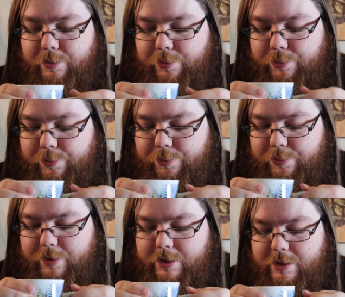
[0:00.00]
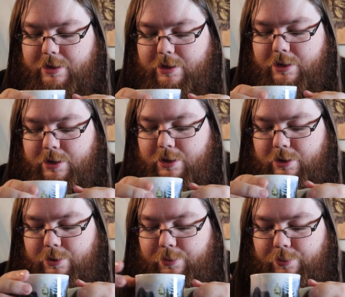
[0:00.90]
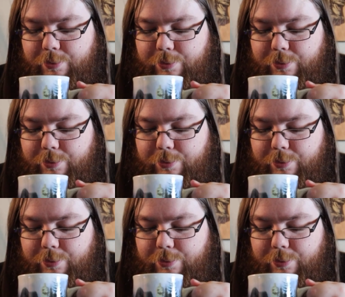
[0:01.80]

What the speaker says: [no speech]